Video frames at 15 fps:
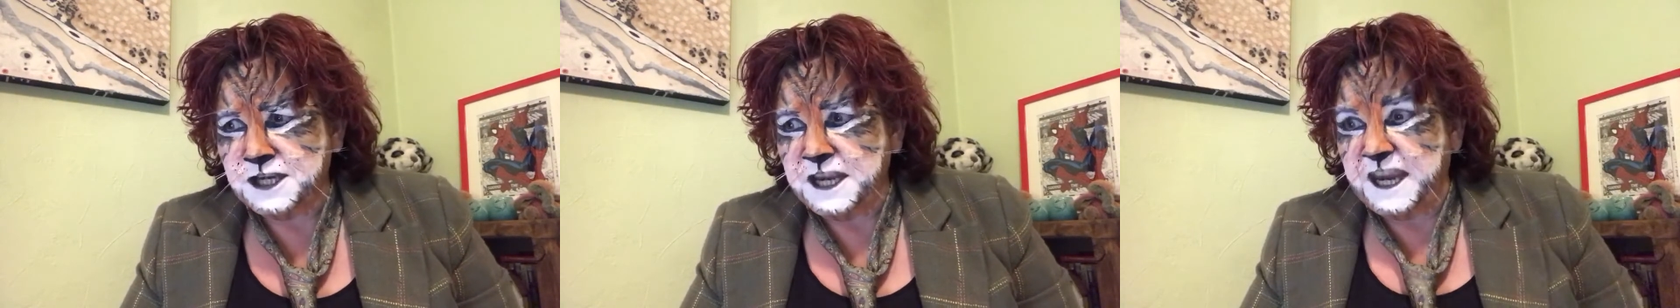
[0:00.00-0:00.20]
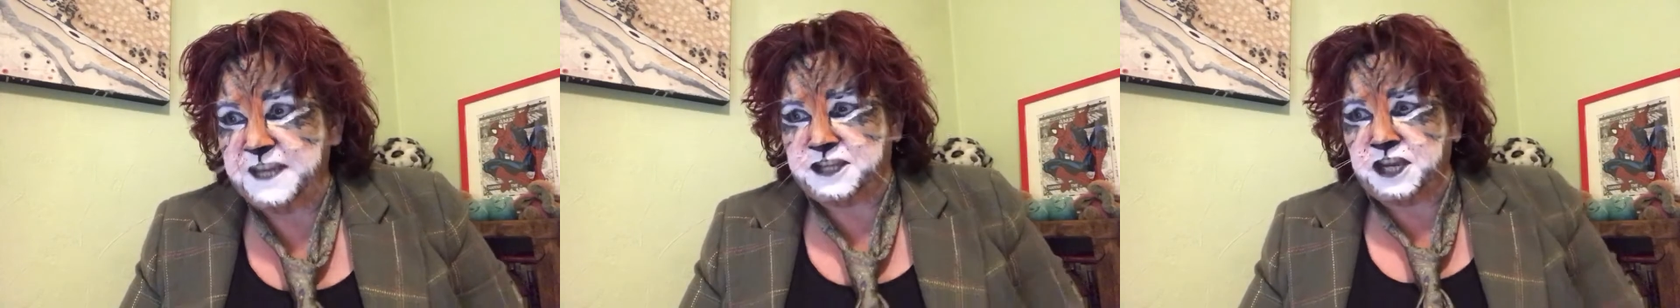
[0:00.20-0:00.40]

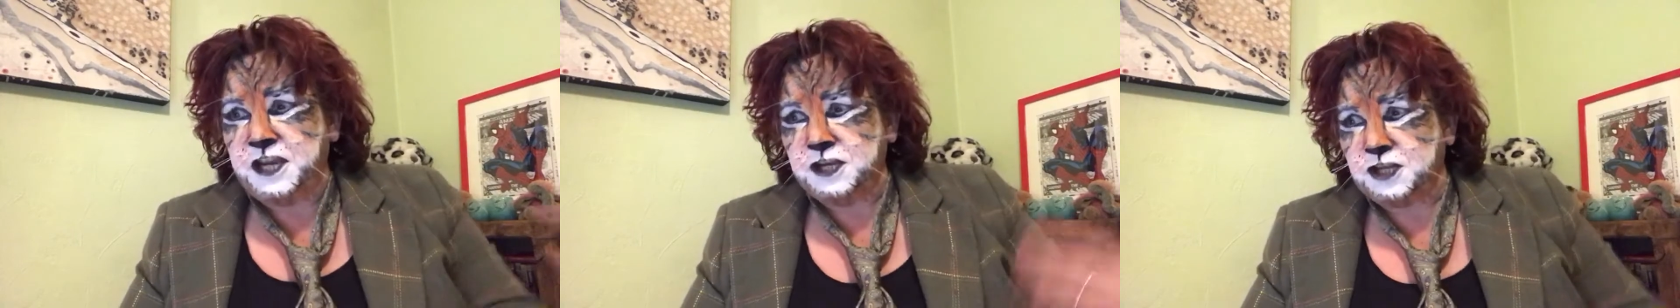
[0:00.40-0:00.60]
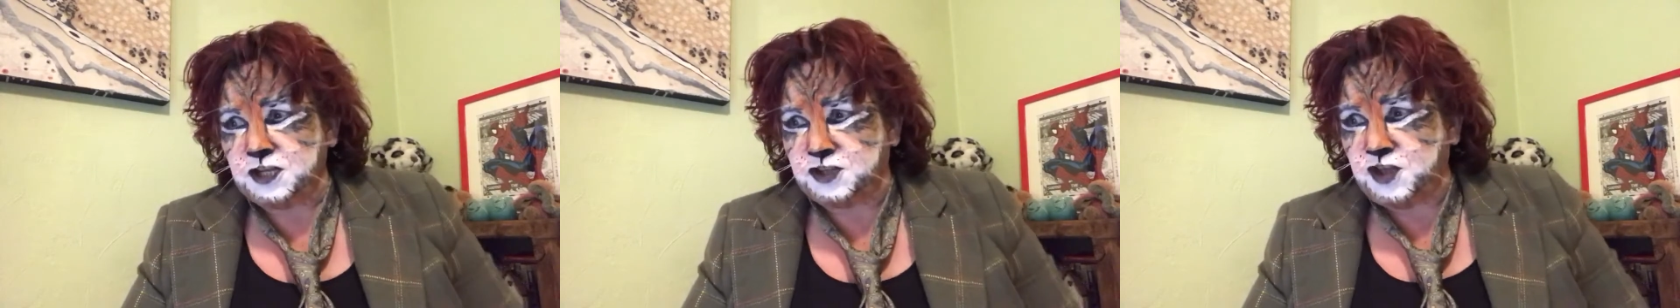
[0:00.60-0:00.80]
He
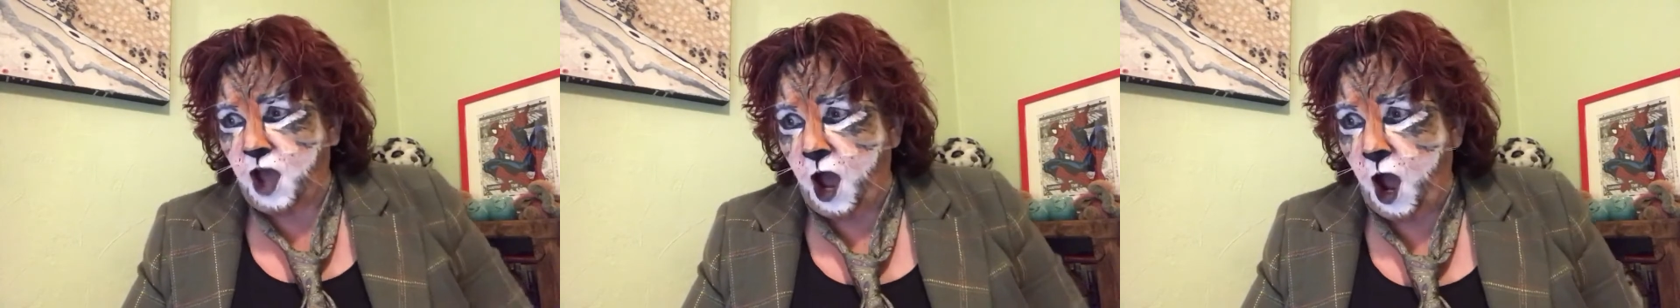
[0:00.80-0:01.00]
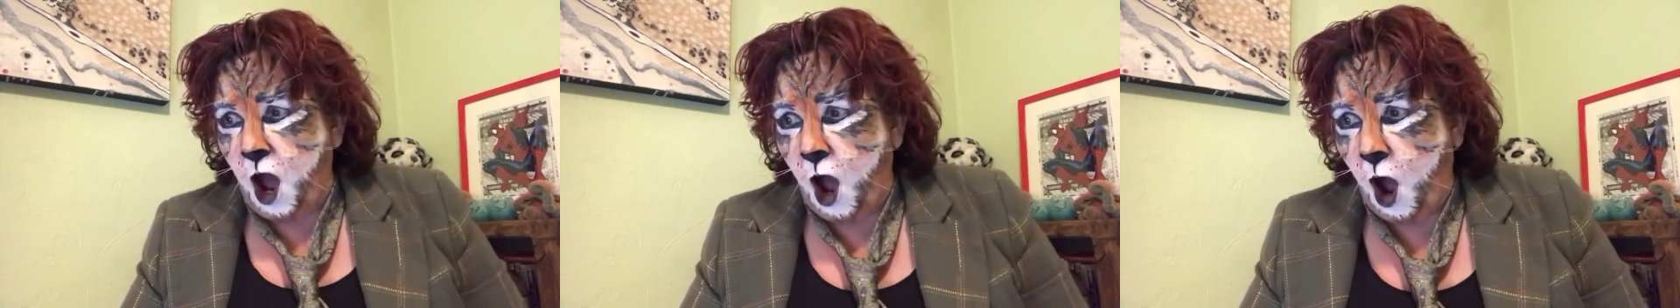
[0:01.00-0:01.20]
took the
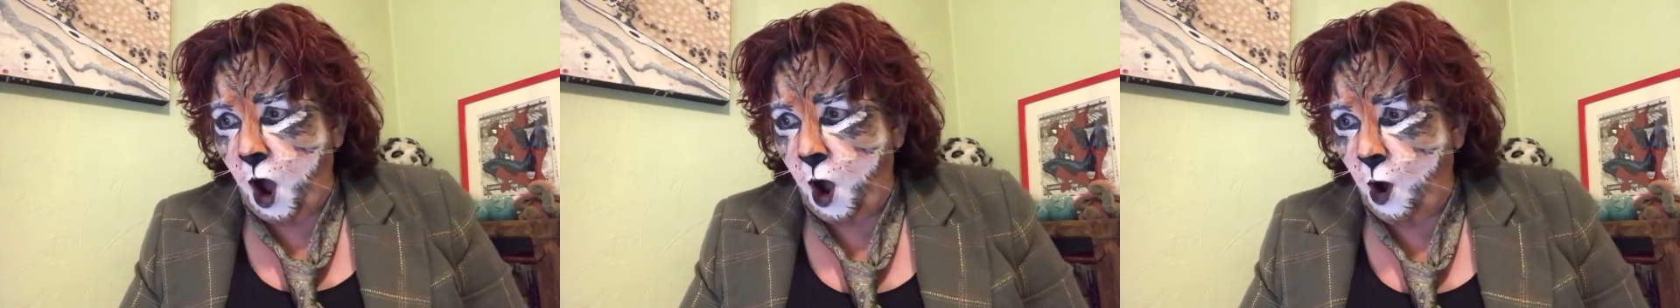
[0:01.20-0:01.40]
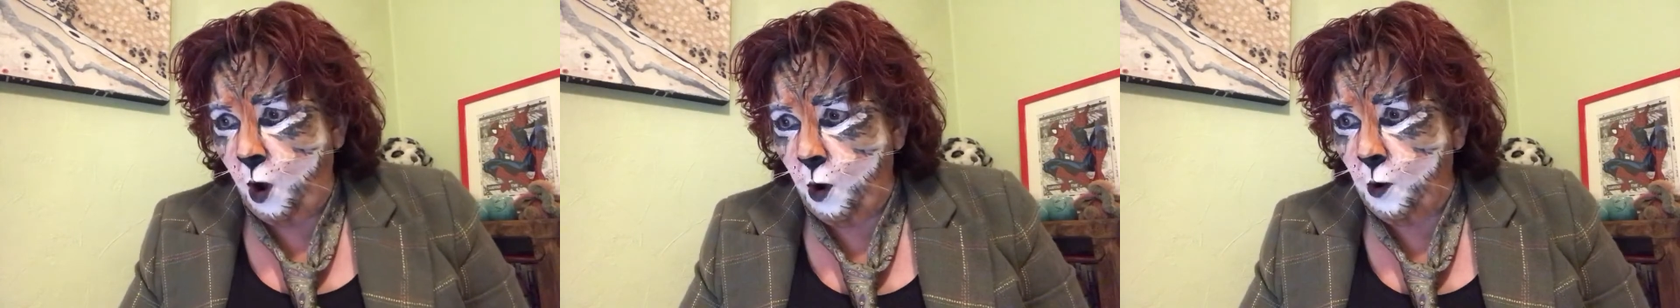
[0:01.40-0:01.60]

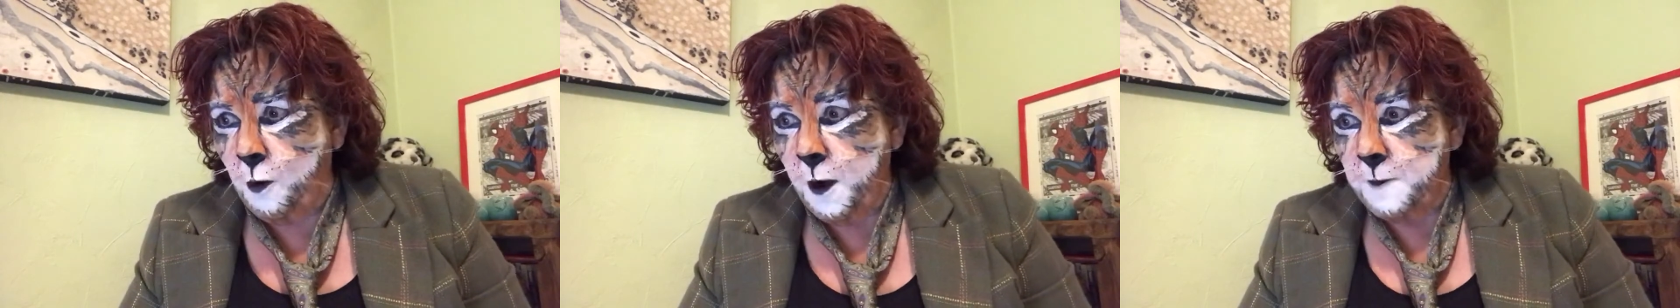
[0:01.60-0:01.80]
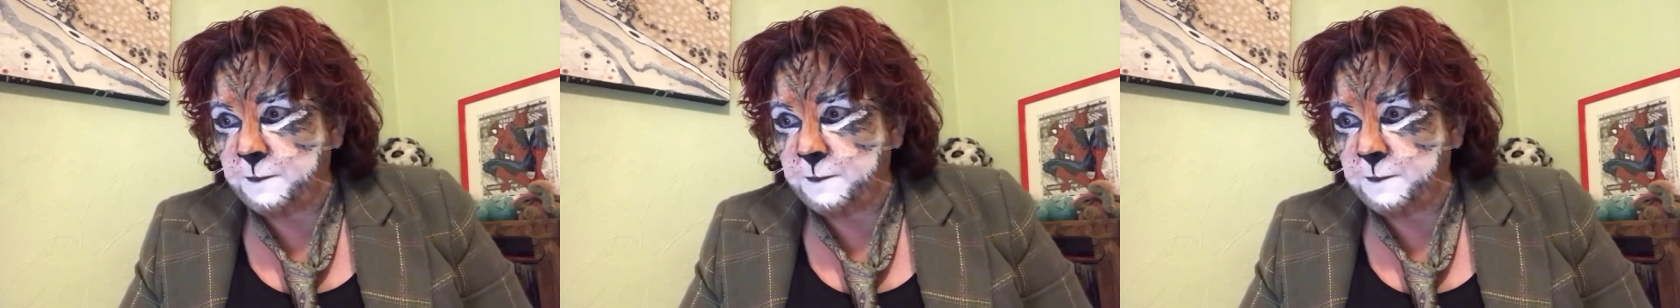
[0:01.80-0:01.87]
whole